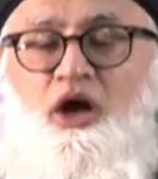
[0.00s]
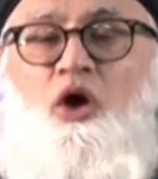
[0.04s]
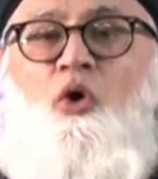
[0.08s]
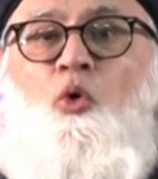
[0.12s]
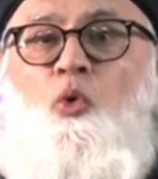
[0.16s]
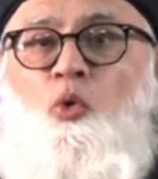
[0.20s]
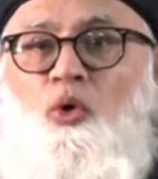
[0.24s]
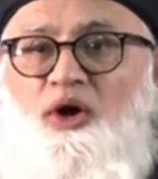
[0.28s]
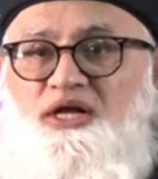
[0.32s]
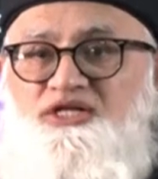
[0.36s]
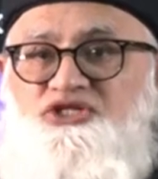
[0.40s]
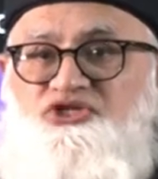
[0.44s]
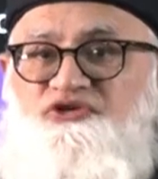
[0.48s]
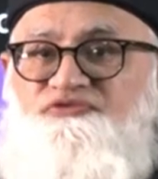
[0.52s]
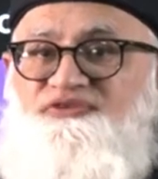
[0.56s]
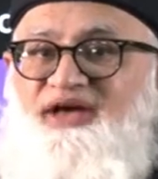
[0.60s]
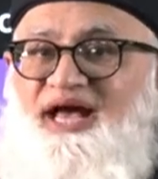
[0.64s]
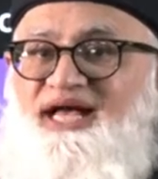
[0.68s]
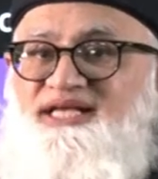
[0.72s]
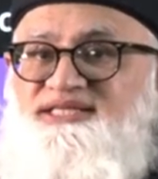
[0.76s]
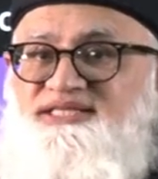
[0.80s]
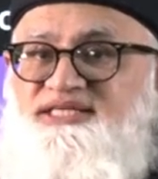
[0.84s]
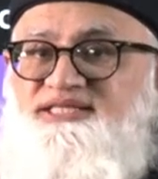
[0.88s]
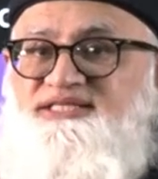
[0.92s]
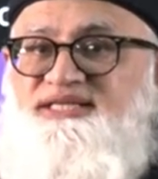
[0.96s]
Once you've
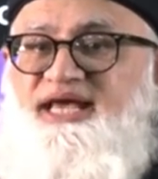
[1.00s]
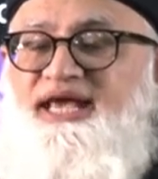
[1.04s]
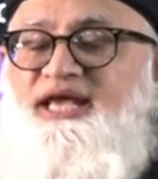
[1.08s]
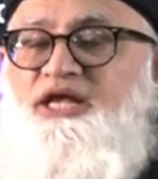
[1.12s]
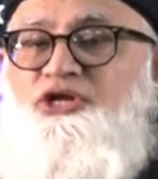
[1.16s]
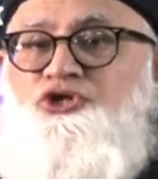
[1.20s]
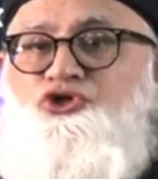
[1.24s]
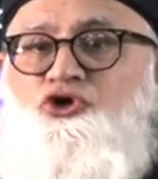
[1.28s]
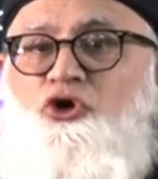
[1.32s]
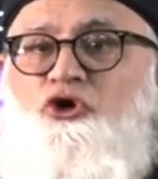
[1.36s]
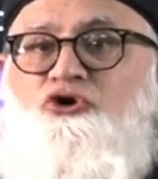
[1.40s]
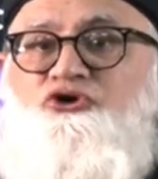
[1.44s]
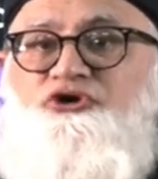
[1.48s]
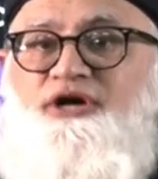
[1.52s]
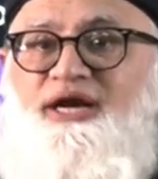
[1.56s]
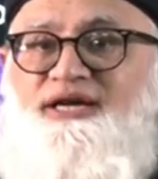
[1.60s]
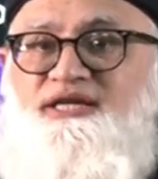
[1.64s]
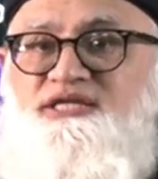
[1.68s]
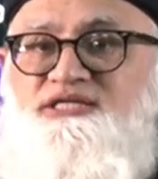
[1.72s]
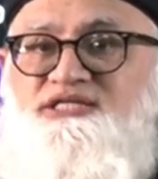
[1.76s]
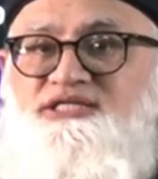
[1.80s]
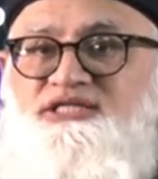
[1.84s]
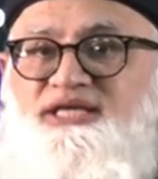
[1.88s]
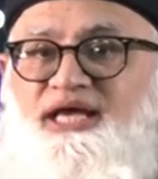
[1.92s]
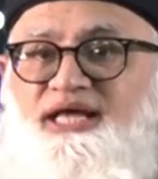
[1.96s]
ascertained your
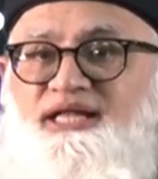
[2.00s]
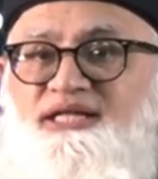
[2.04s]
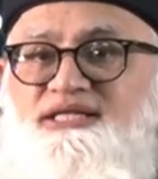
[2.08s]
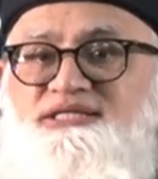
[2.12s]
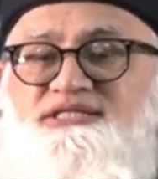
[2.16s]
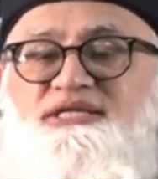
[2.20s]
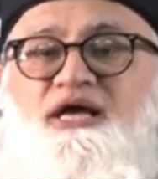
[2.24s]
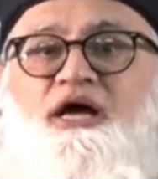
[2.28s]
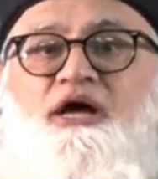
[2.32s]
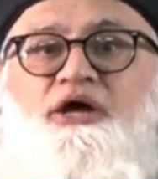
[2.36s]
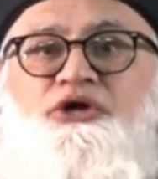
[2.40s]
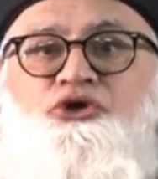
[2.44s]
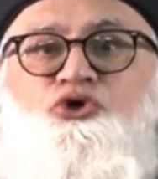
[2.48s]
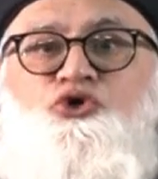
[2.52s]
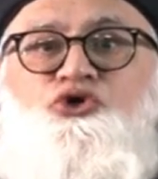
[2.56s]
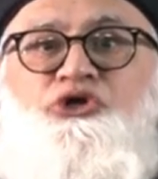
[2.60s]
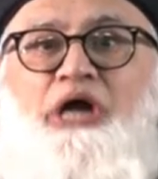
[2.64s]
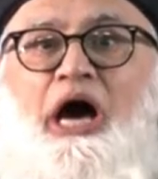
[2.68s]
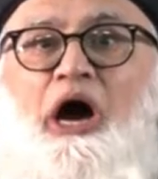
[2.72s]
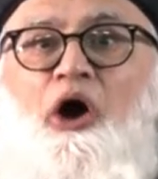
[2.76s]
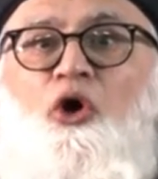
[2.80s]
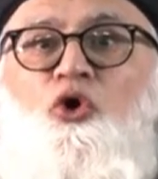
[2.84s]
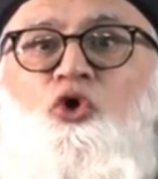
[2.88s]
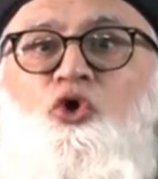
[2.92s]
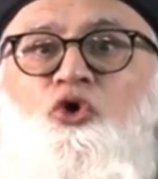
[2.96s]
credit sales, you
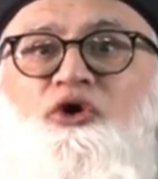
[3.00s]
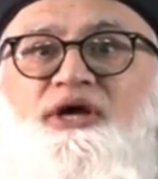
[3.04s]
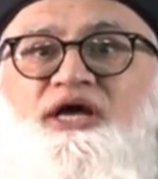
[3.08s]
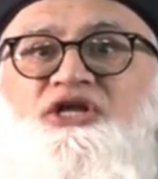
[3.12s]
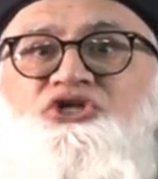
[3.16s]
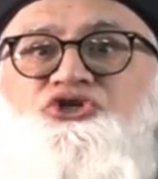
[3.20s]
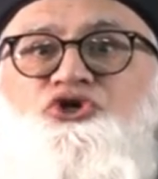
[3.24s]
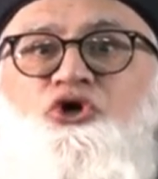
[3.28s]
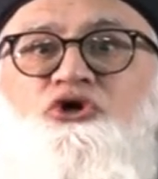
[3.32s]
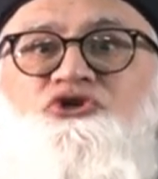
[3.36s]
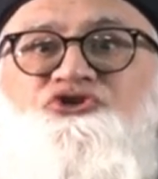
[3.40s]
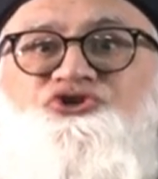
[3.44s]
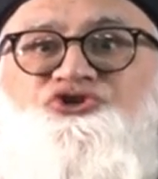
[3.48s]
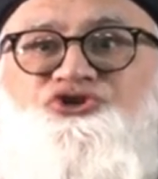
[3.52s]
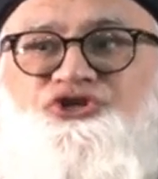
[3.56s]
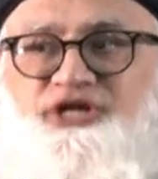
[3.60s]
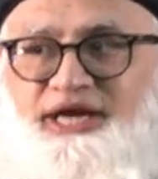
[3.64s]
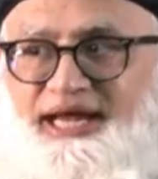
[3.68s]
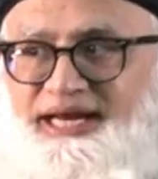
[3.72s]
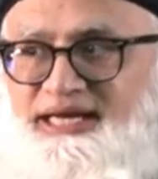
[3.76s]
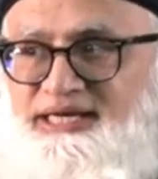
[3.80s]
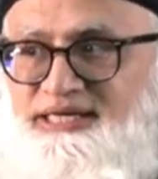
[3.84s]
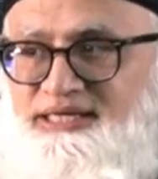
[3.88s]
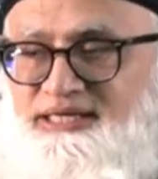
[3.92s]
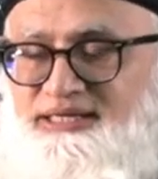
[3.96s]
now look at your
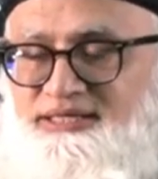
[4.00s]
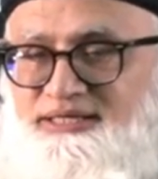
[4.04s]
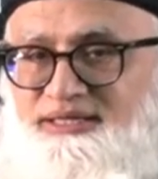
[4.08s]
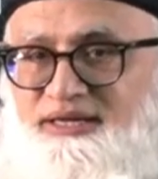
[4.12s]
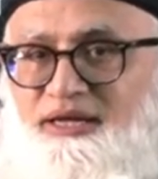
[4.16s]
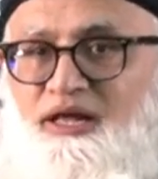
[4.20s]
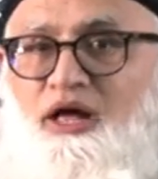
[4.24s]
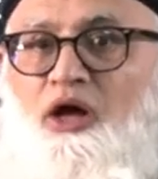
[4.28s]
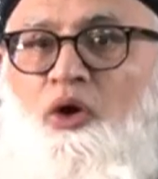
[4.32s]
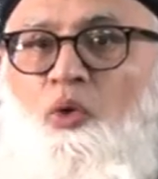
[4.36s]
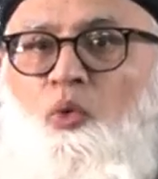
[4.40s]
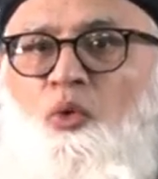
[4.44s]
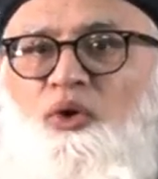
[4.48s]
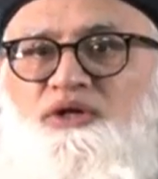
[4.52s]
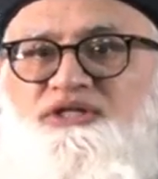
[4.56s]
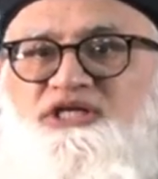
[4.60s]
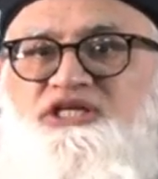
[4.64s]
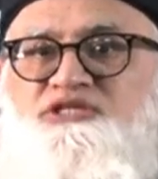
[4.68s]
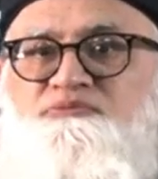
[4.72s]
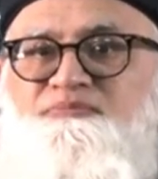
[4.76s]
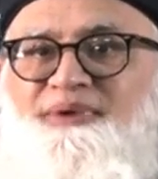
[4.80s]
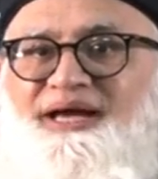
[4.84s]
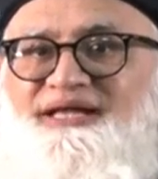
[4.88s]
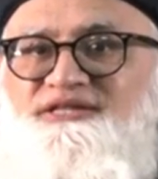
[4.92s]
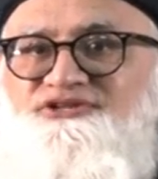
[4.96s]
trend. What
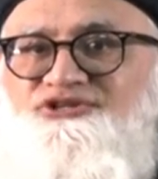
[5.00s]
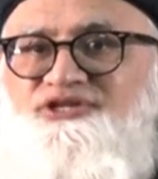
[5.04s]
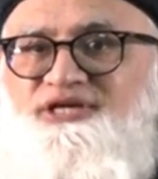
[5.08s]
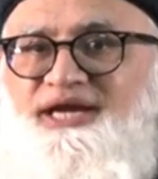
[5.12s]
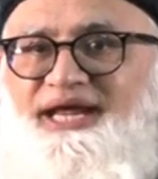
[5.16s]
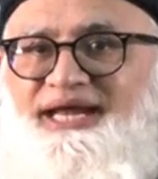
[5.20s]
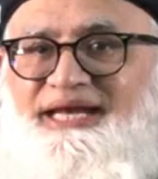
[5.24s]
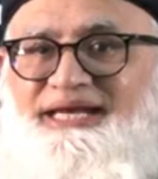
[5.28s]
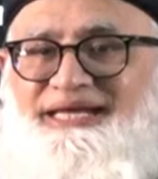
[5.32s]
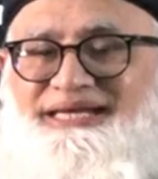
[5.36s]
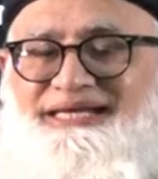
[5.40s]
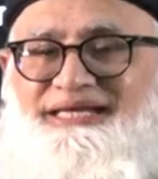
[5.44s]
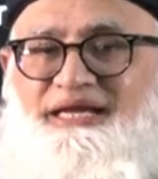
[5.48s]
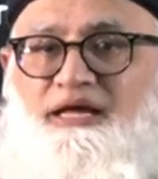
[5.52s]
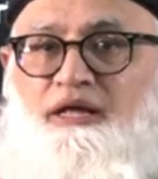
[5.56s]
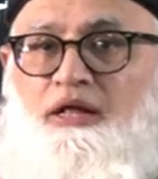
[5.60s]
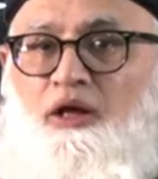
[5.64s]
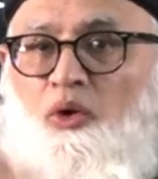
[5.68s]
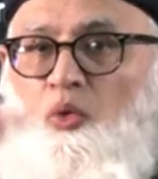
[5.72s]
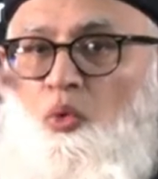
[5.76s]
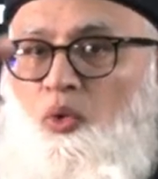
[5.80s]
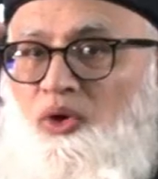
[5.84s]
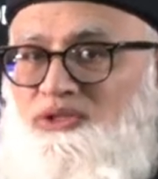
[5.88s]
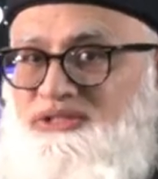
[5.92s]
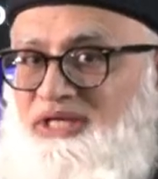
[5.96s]
is my trend?
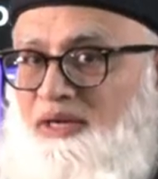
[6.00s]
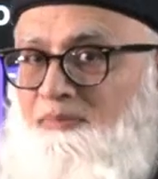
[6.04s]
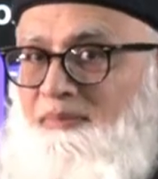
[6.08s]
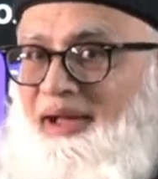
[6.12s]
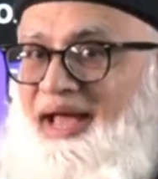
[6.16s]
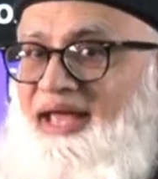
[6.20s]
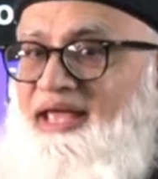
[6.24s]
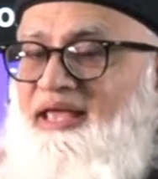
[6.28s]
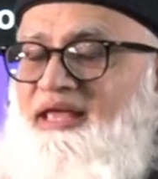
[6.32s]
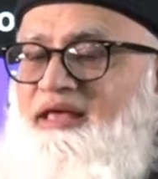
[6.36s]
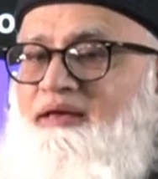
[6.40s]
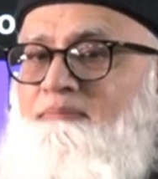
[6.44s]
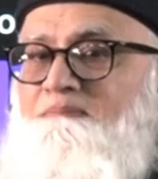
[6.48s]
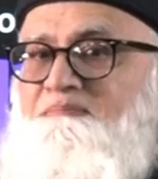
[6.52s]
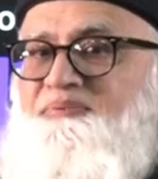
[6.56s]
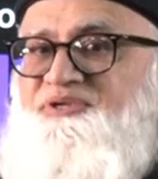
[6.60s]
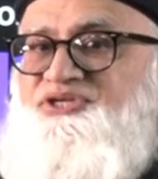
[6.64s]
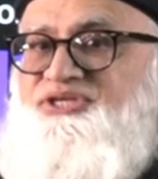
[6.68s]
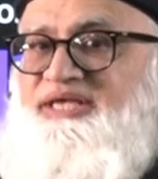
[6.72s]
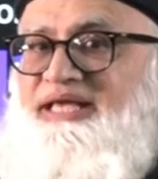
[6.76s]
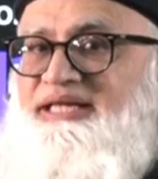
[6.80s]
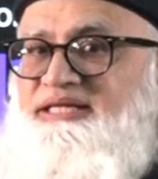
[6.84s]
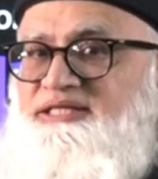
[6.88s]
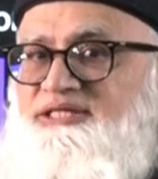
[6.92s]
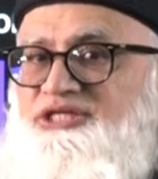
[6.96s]
What are my
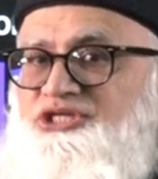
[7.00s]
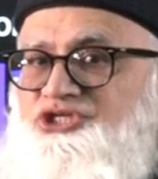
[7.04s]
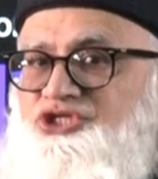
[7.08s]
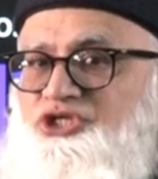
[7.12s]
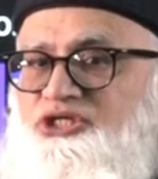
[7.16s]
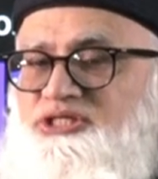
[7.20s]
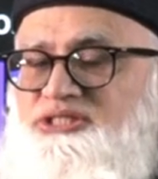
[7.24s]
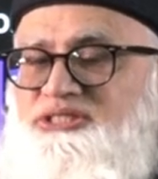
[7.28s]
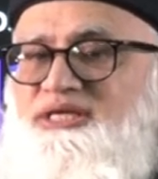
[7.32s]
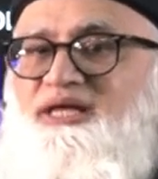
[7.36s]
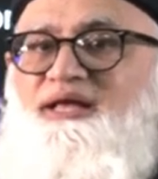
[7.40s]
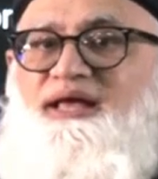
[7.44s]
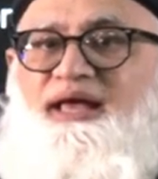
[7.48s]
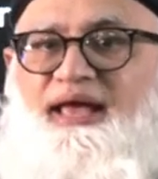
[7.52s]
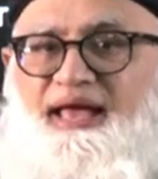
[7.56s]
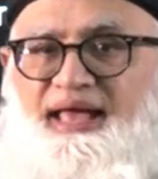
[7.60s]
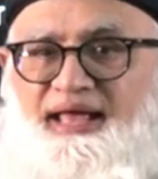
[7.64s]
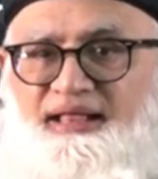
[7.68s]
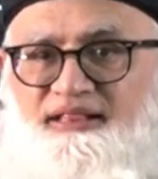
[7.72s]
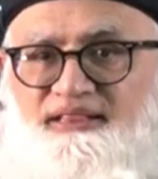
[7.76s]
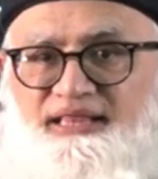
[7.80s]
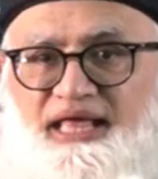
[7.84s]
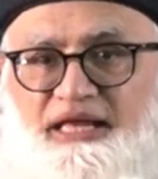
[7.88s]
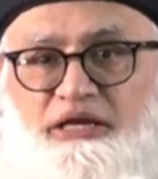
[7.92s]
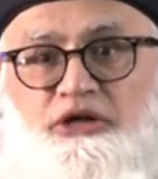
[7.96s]
percentages?
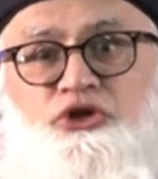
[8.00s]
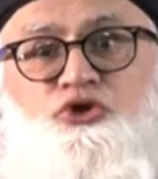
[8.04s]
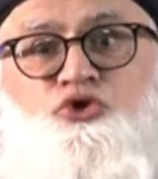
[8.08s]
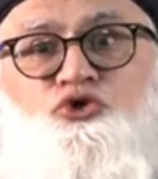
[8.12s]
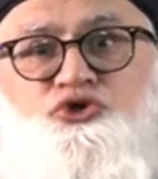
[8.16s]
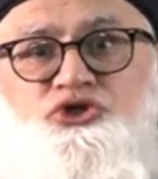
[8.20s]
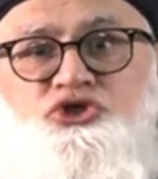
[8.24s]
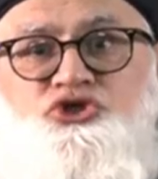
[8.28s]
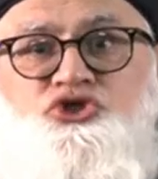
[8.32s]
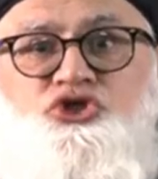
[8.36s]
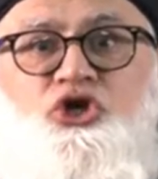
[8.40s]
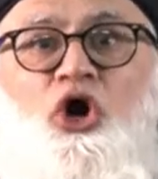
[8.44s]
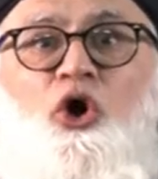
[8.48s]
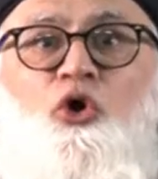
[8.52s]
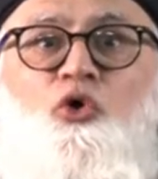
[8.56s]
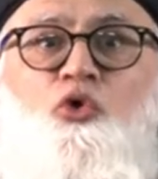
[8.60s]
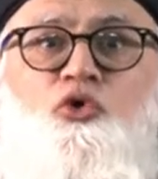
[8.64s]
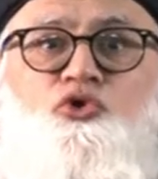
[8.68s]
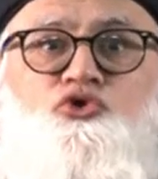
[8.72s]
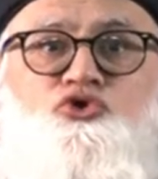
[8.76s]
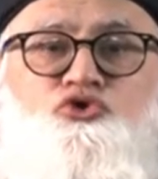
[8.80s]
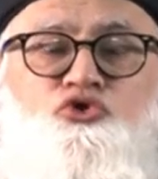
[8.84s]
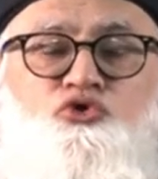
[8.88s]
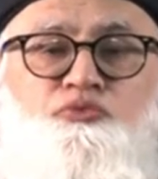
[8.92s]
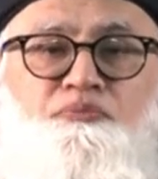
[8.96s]
And then you just
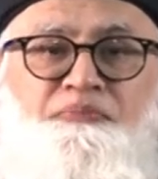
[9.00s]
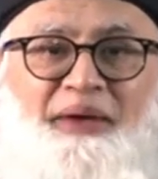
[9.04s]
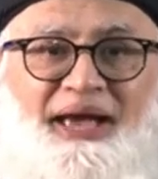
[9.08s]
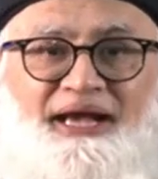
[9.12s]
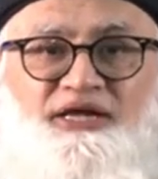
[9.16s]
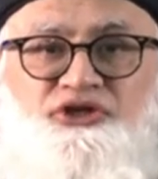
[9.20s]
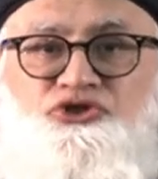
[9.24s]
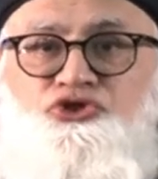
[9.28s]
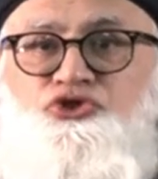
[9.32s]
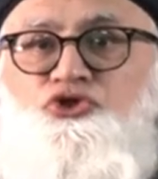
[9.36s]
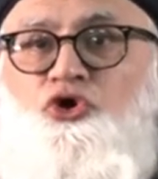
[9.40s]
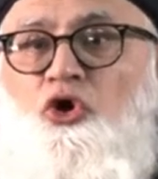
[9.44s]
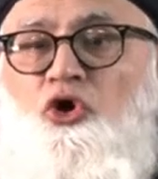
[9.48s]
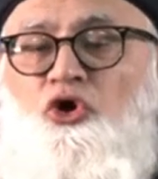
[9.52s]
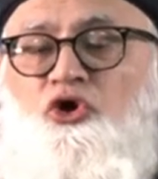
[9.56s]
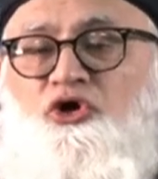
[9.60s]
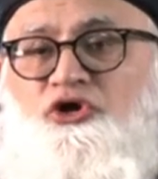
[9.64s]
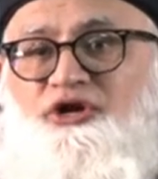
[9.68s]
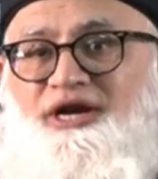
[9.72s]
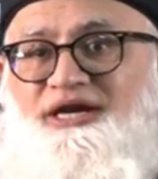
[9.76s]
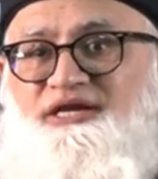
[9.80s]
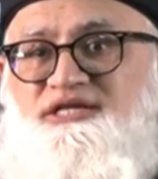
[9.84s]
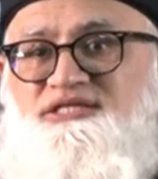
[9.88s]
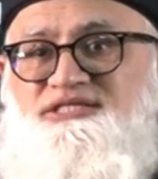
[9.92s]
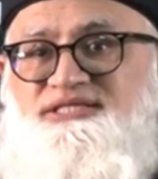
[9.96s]
go to back to your
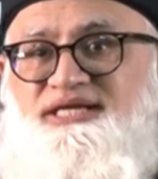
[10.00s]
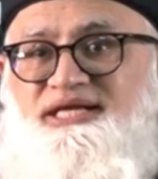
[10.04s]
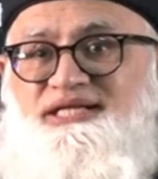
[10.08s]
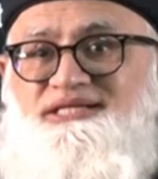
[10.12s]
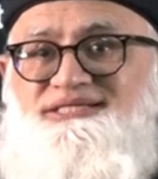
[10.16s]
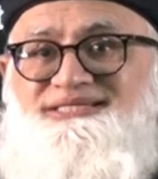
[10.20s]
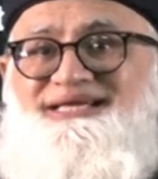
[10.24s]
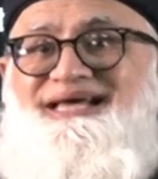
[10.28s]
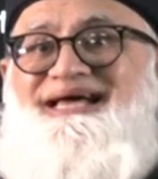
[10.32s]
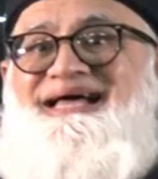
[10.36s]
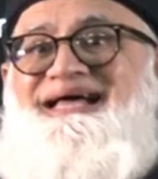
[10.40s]
credit sales,